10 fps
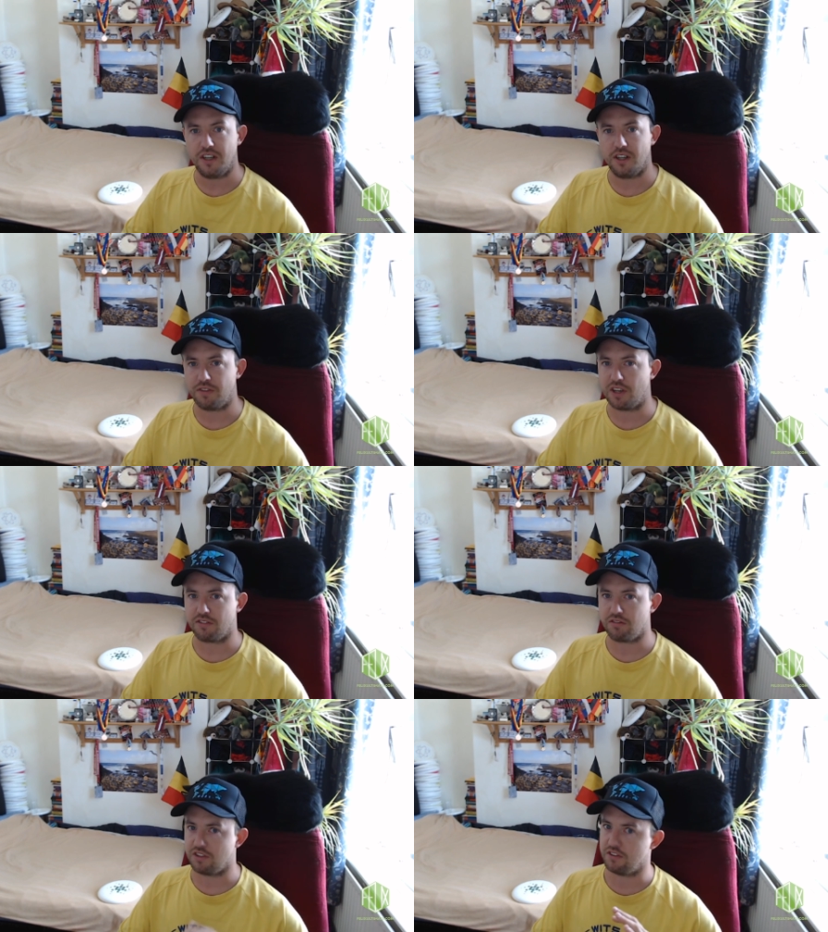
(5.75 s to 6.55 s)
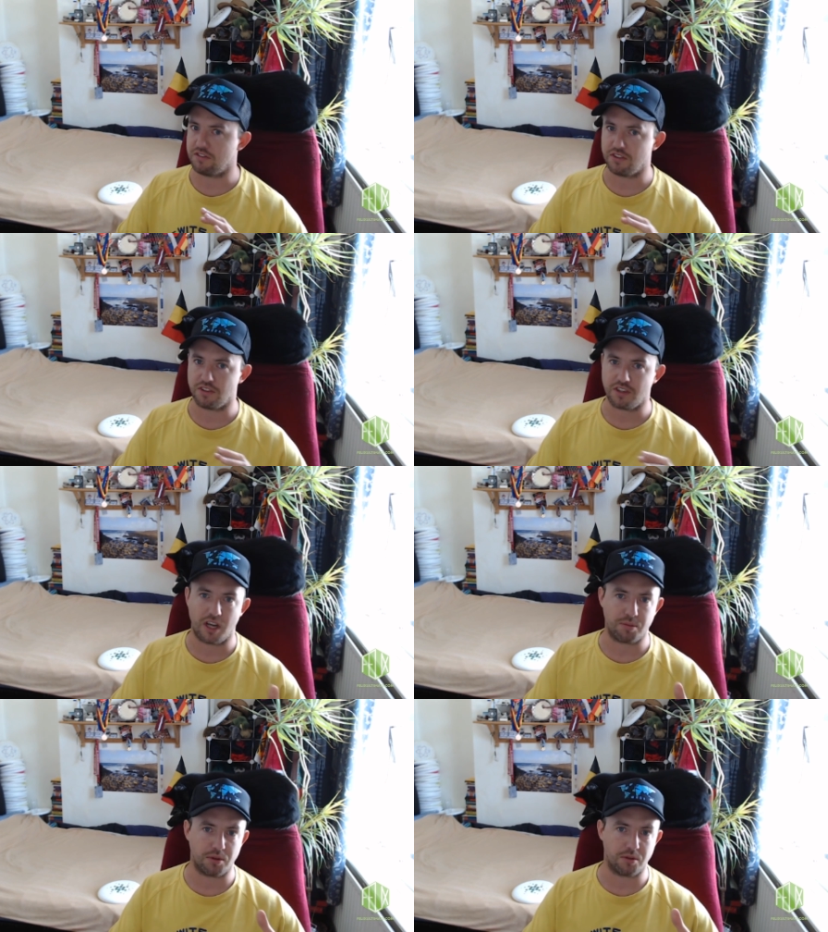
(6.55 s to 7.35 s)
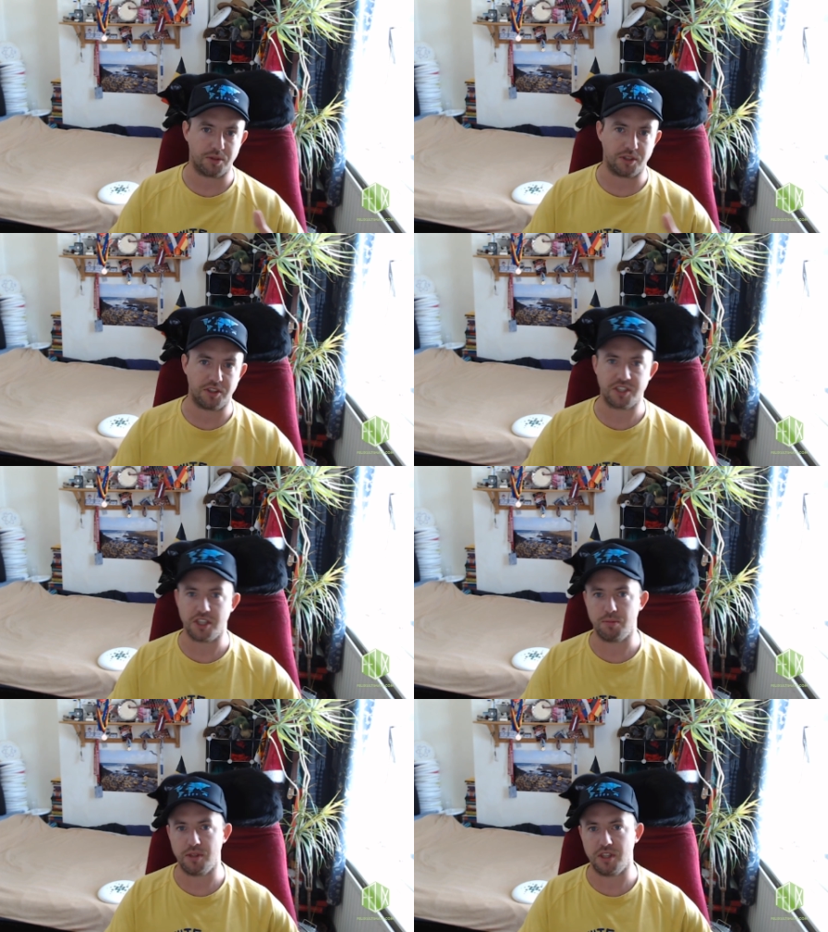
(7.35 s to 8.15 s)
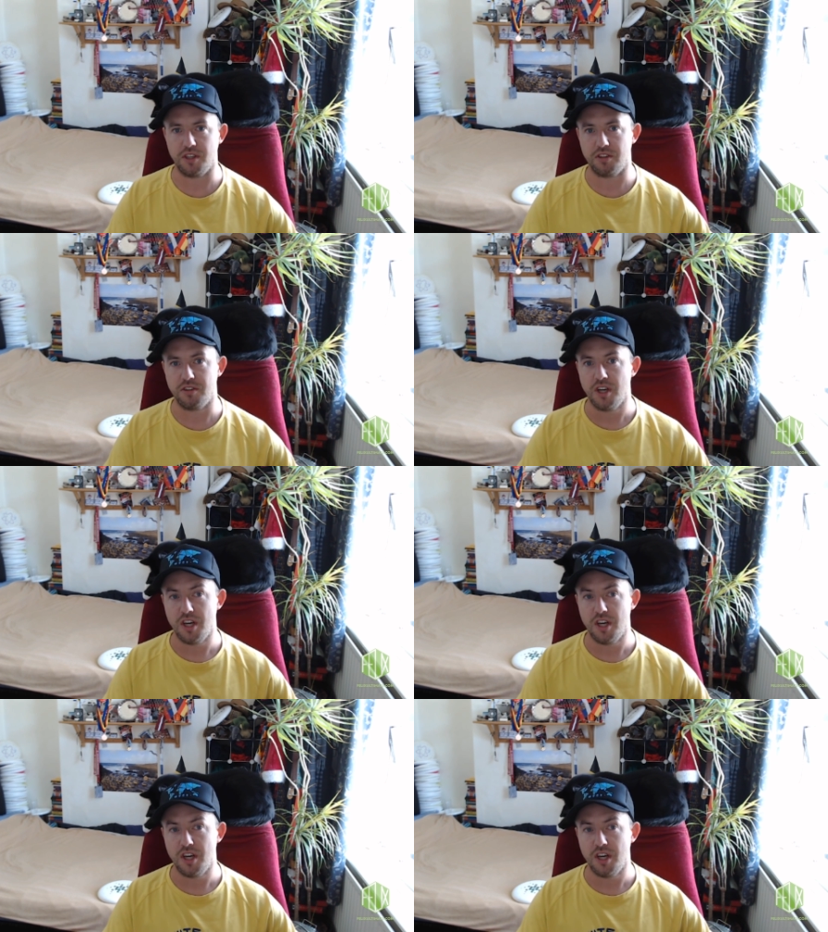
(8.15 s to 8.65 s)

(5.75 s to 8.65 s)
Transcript: I've had stints in Clapham and in GB and